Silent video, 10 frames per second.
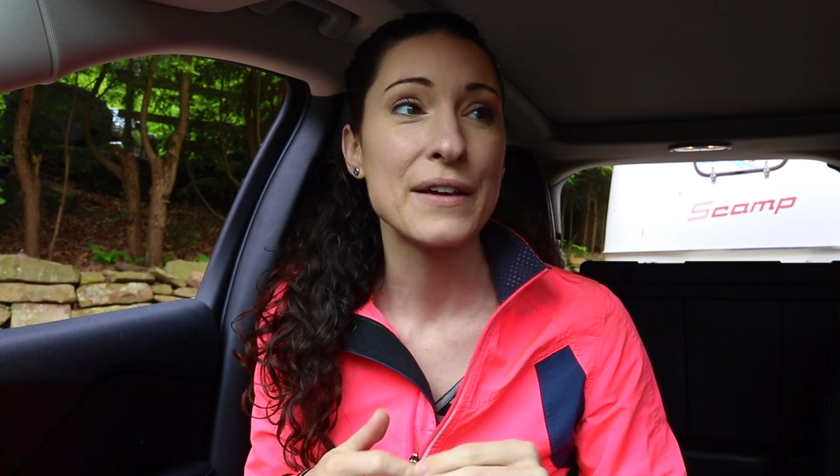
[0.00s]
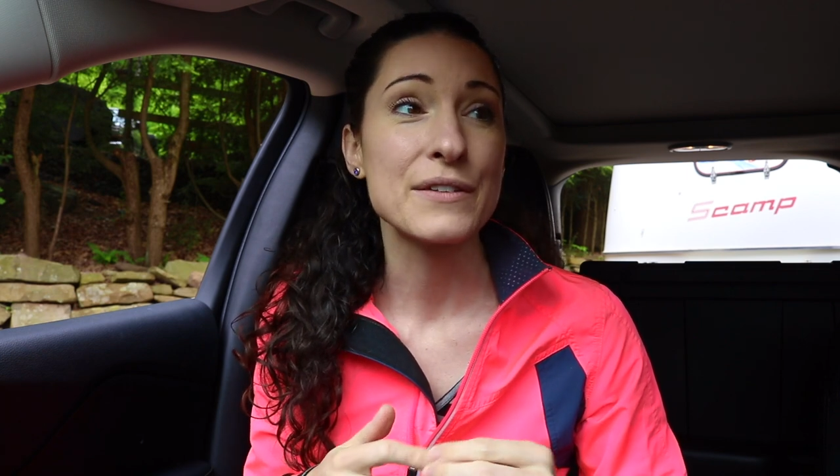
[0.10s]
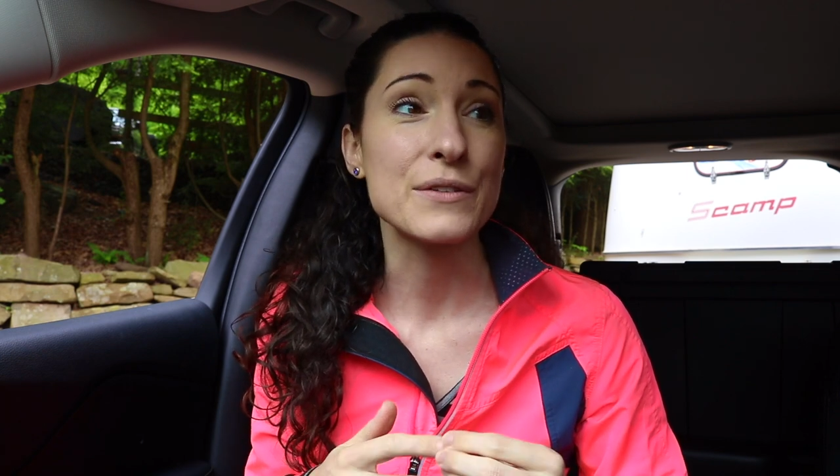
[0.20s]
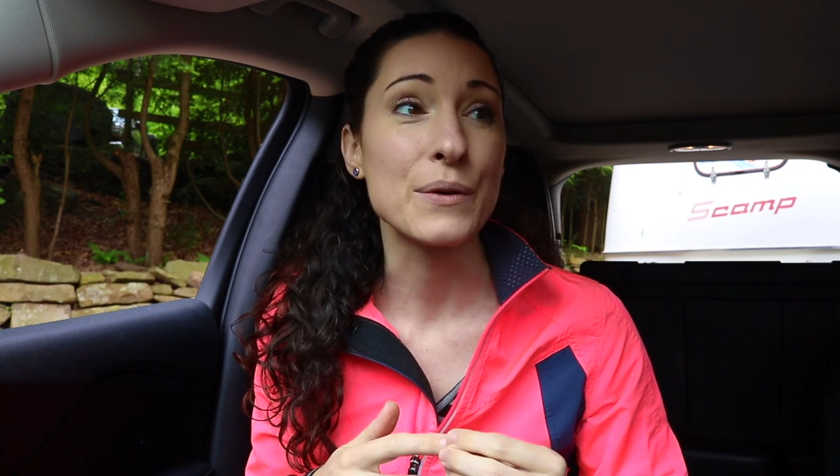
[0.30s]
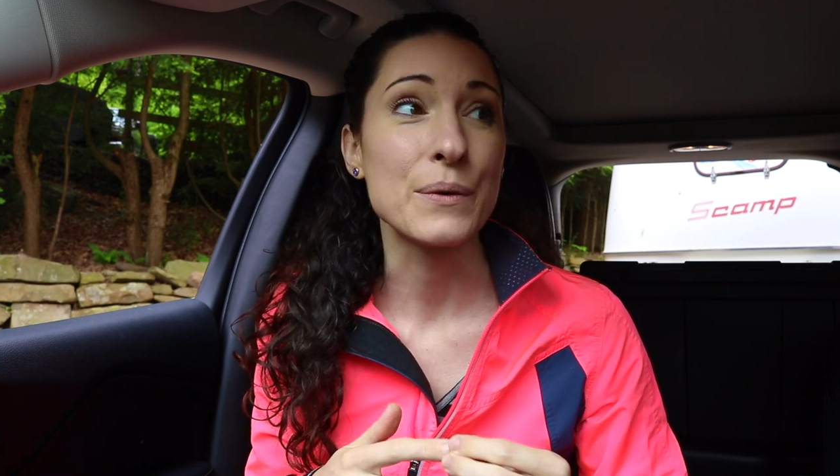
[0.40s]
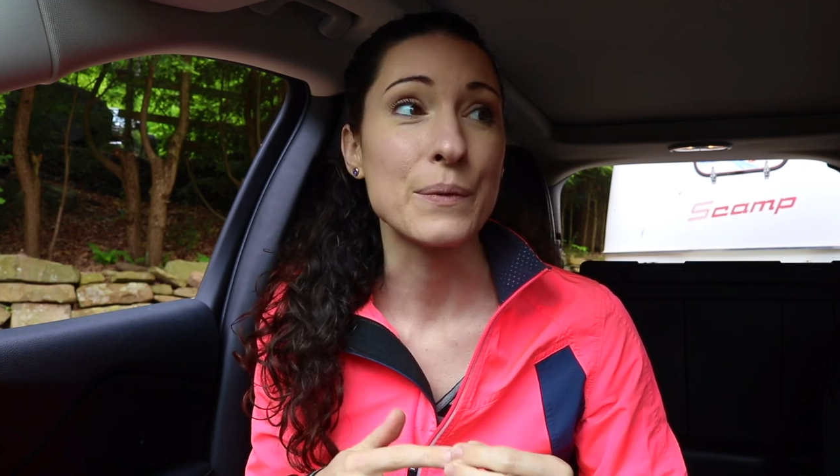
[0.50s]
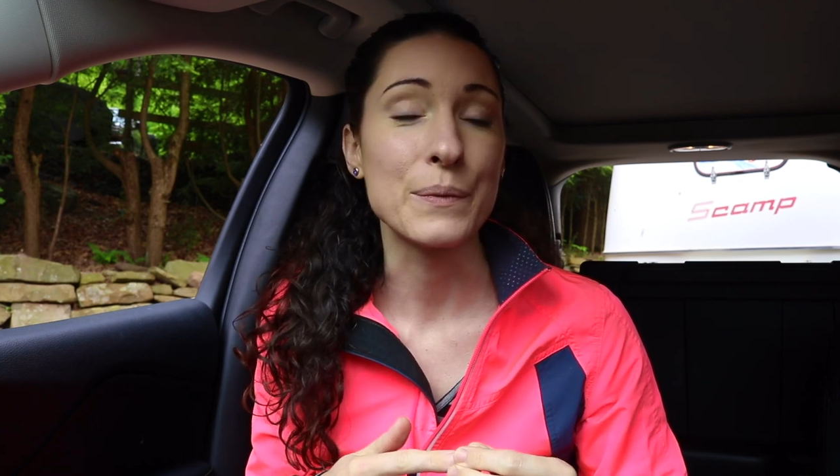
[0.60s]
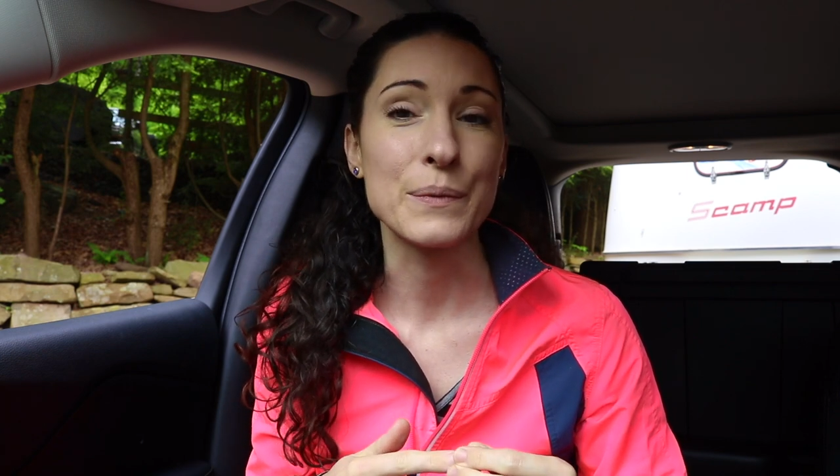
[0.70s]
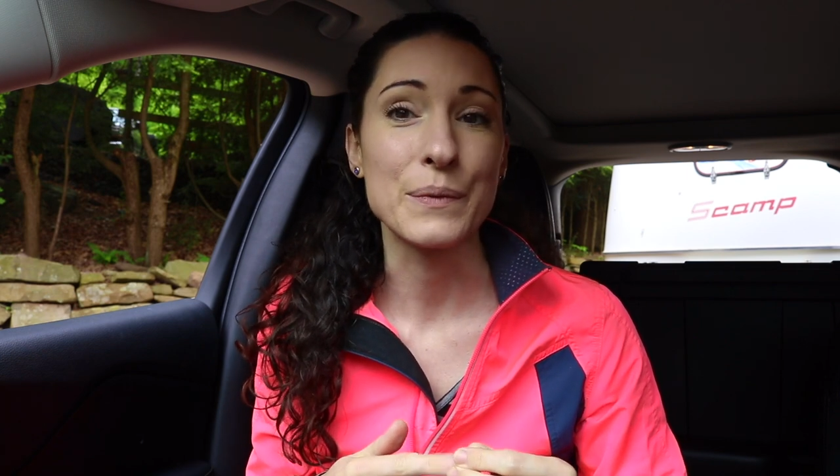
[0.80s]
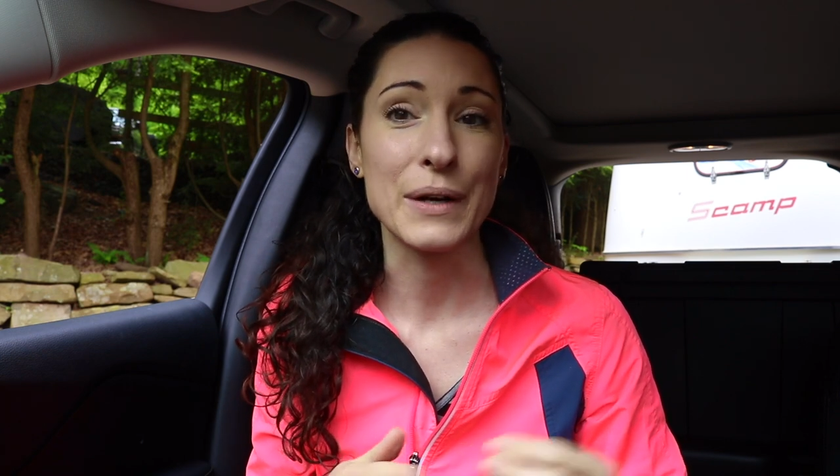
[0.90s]
So
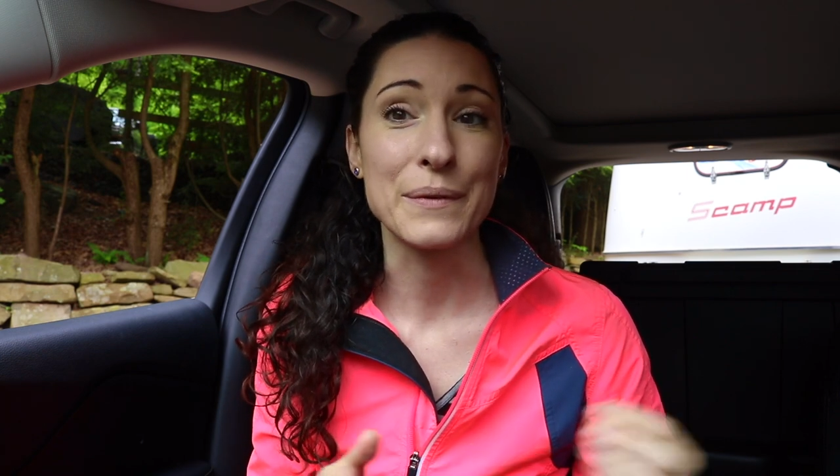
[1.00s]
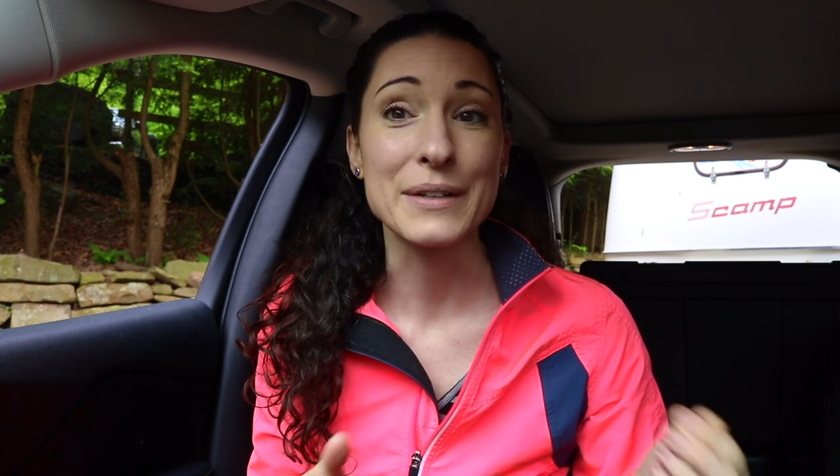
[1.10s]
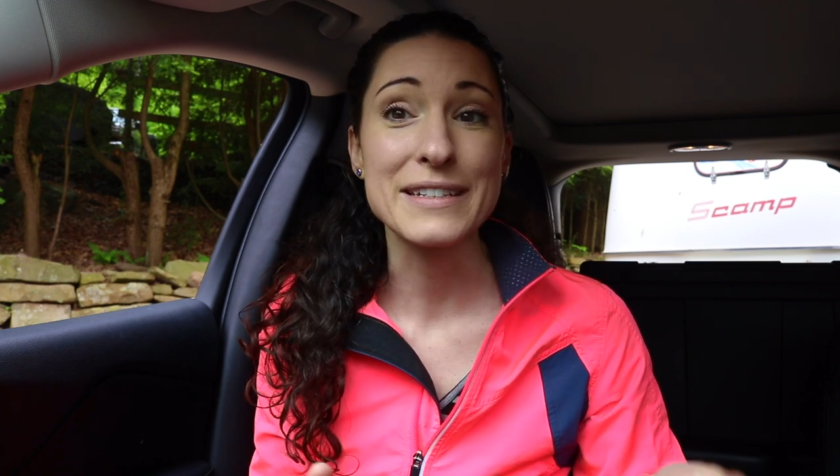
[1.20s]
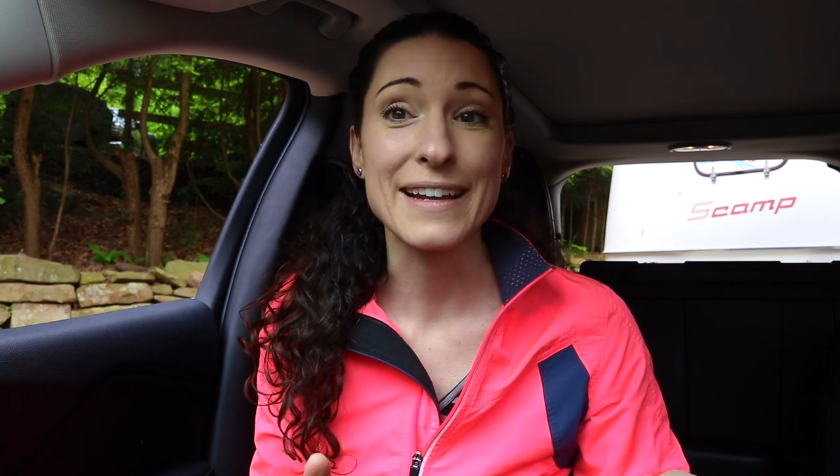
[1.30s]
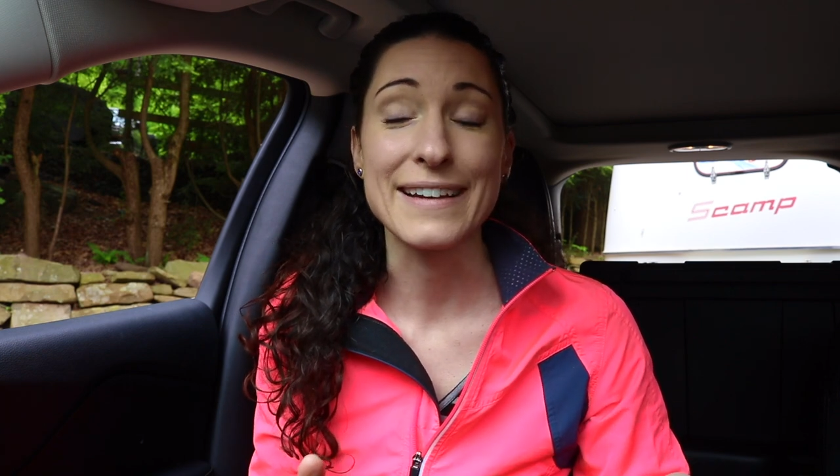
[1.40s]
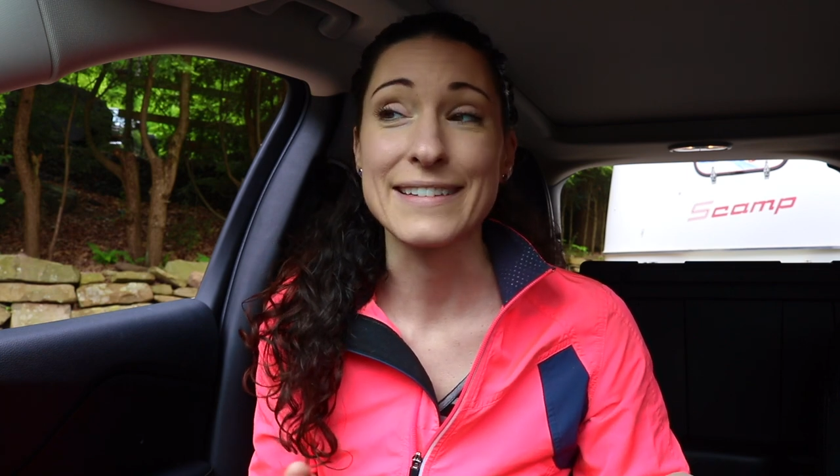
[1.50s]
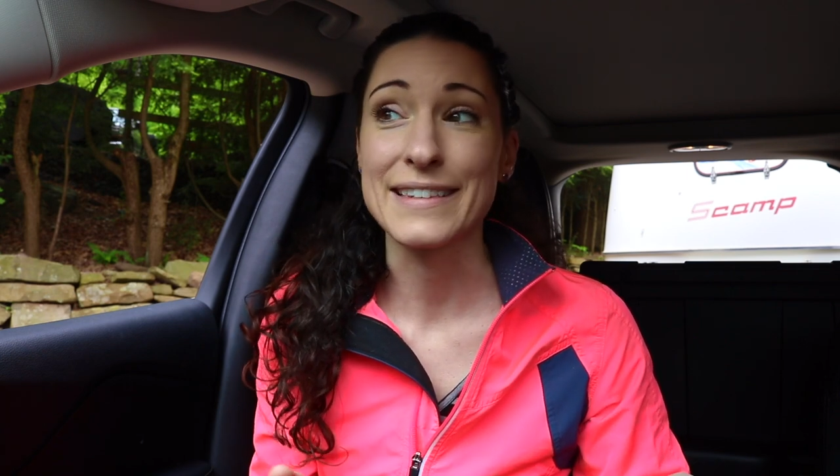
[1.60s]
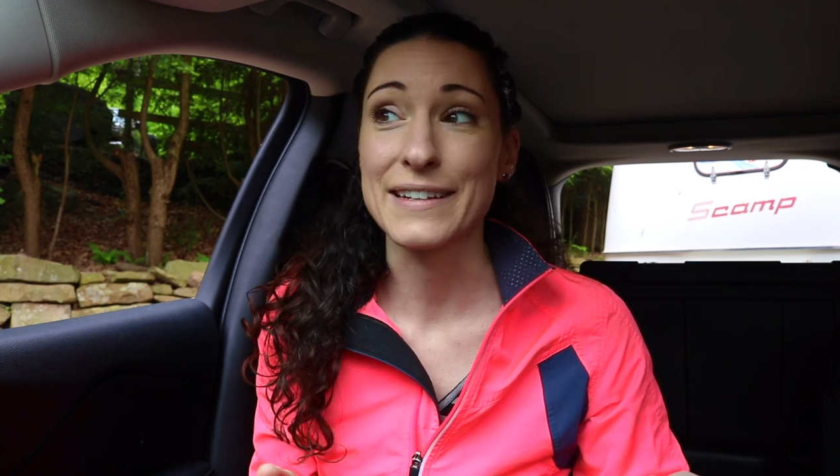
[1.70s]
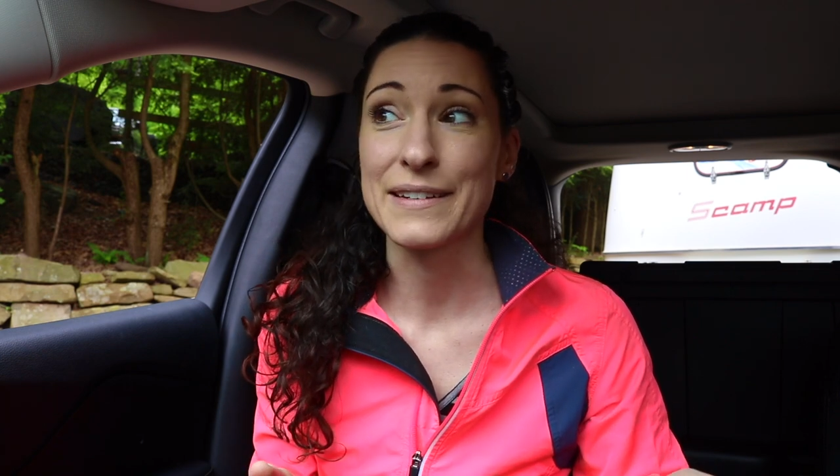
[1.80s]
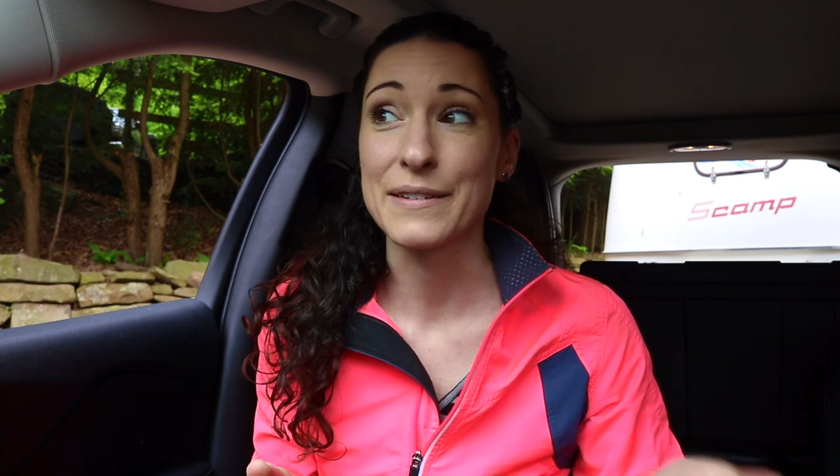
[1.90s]
what I will say is
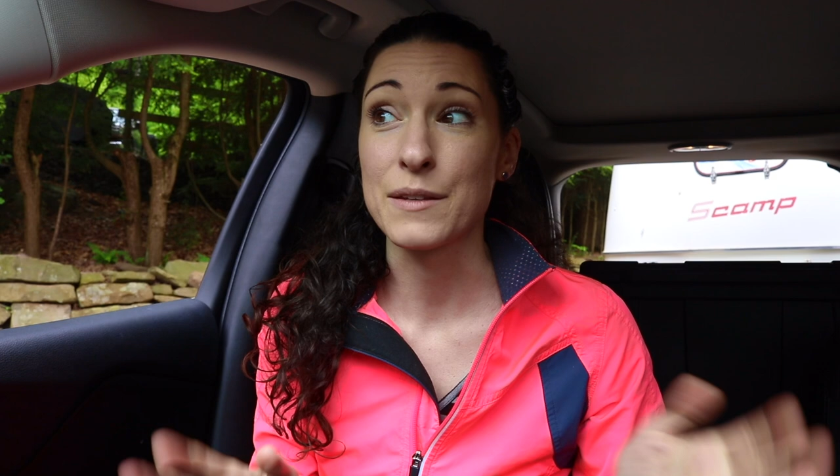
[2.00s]
the,